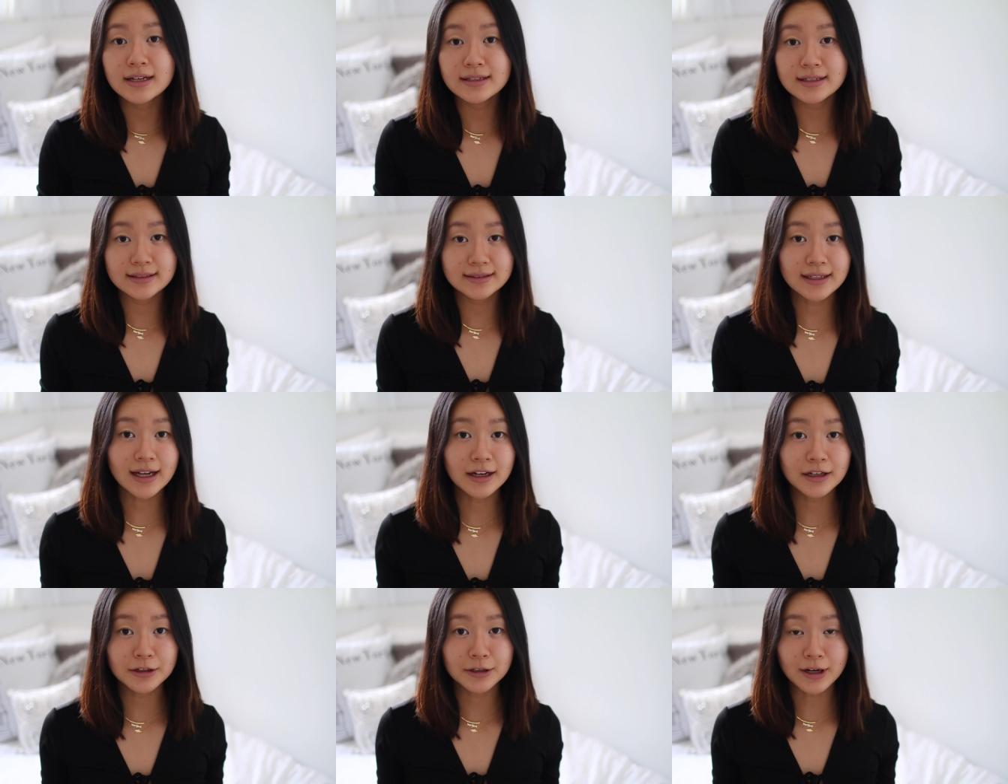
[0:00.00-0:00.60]

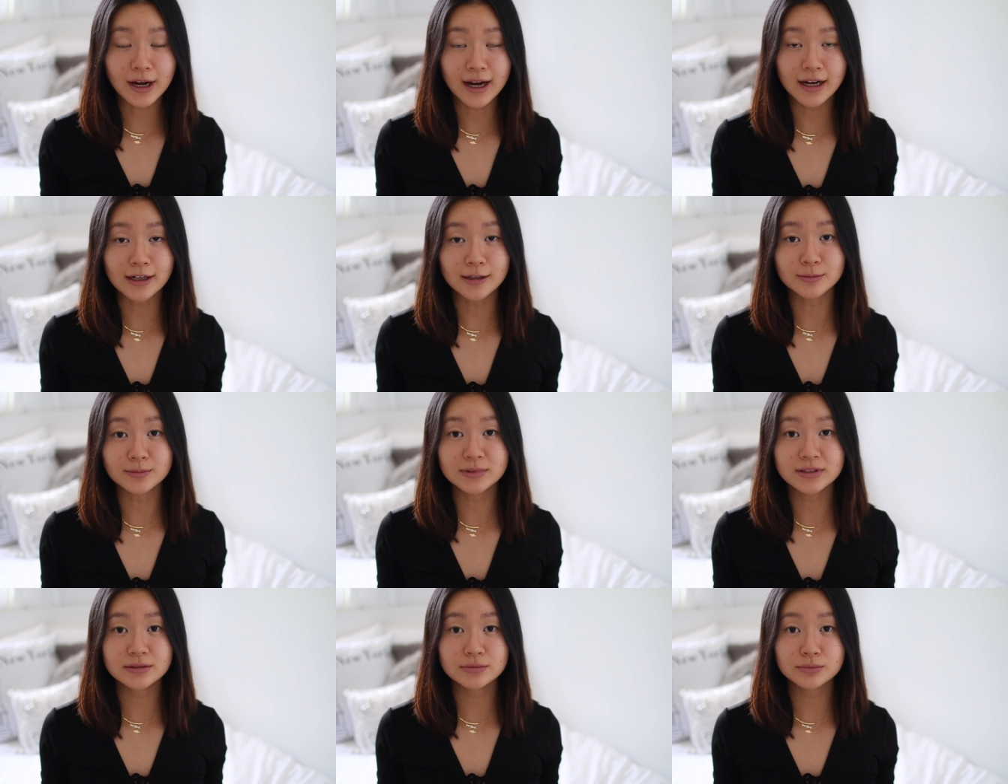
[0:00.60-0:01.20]
designer
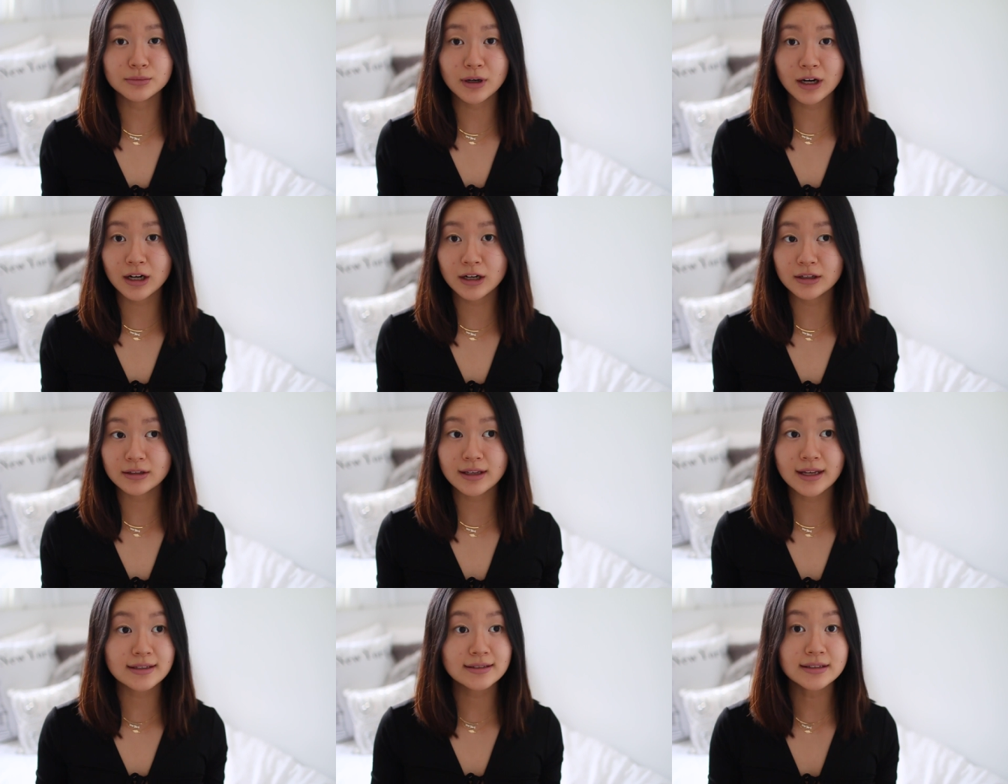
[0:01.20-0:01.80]
items
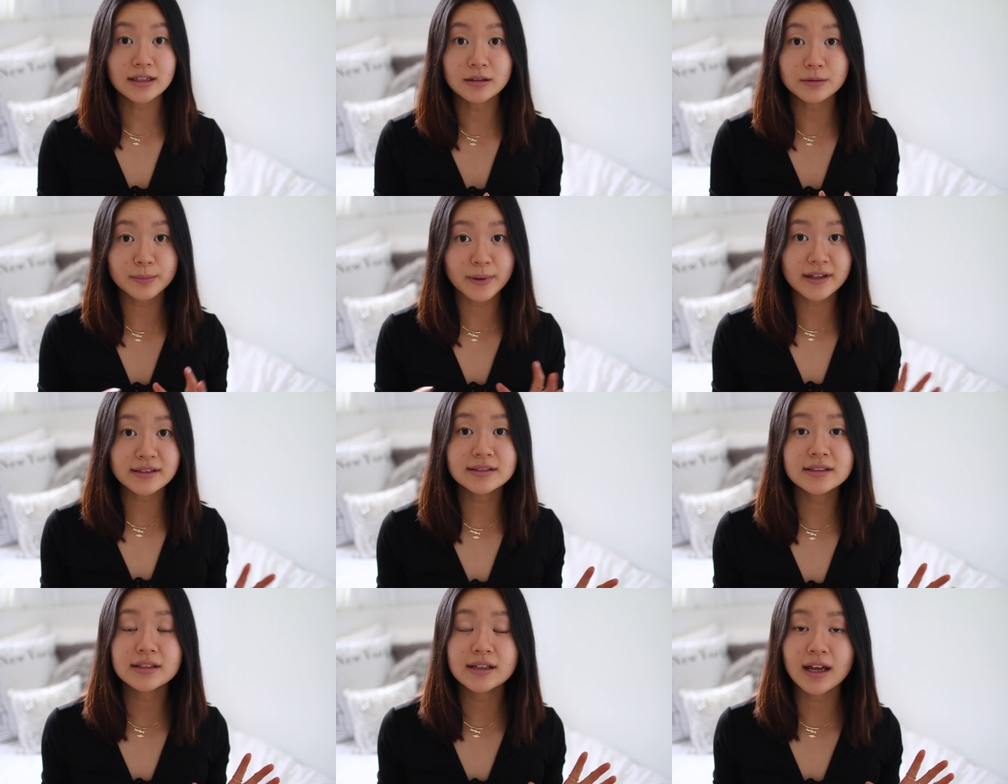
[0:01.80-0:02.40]
where they sell
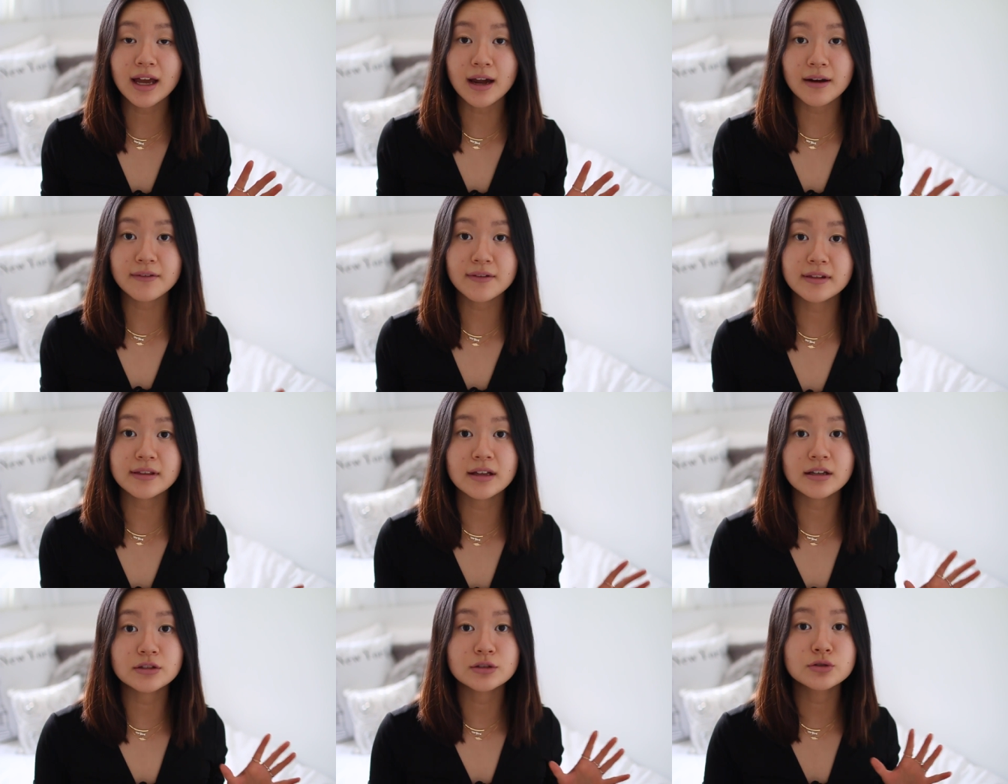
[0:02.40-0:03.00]
basically
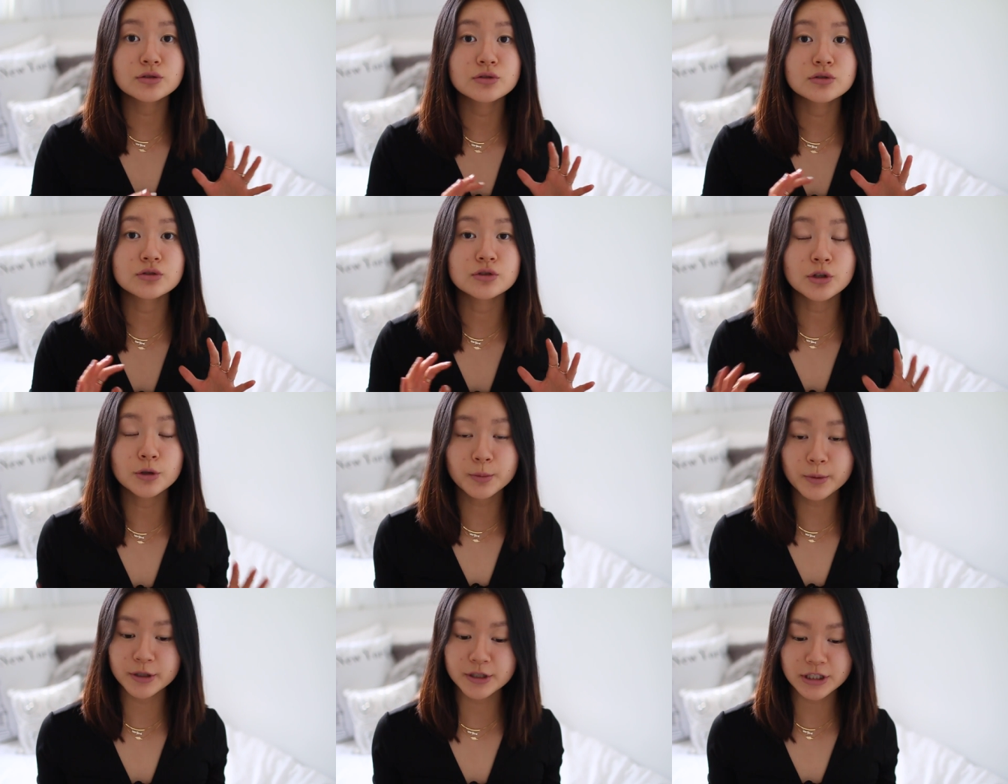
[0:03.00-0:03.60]
everything
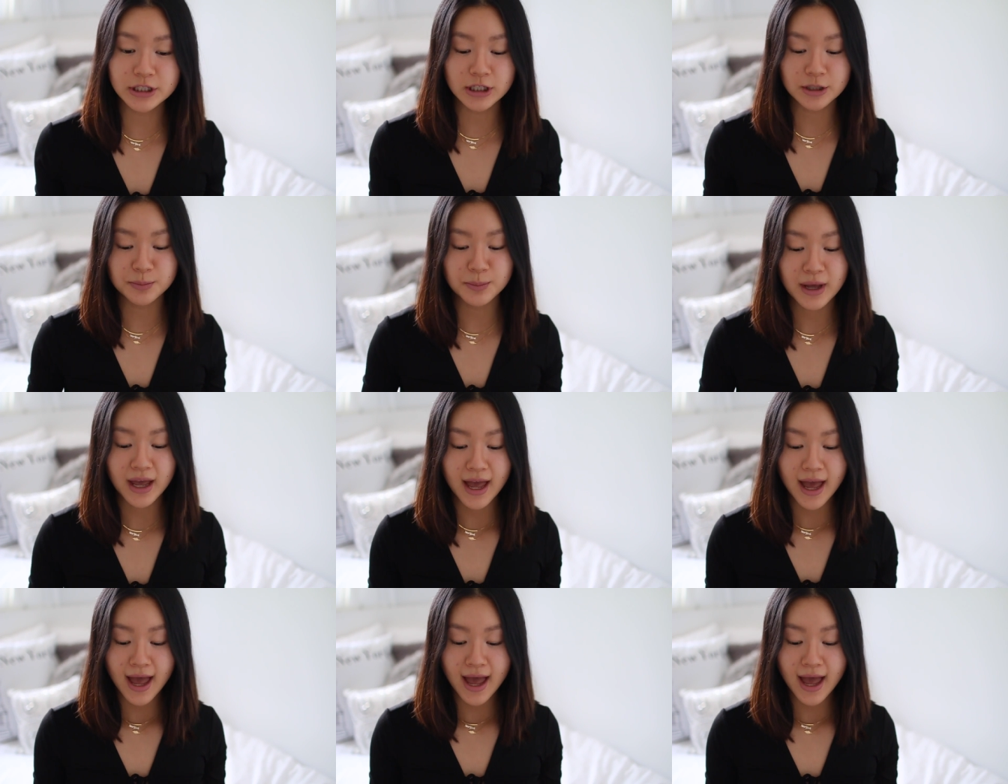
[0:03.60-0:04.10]
super cheap,